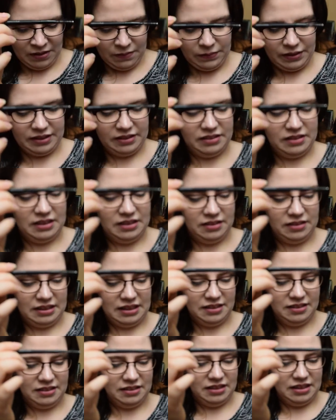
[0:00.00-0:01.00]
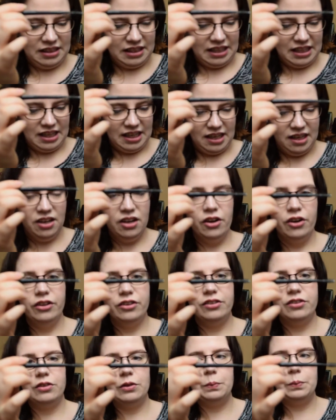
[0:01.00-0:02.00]
because this isn't the
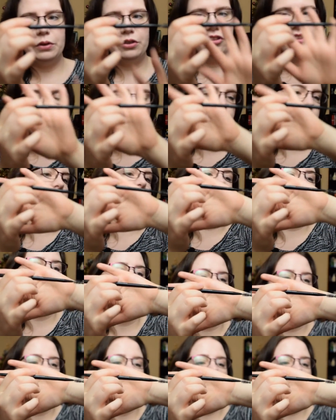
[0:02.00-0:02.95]
super cheap version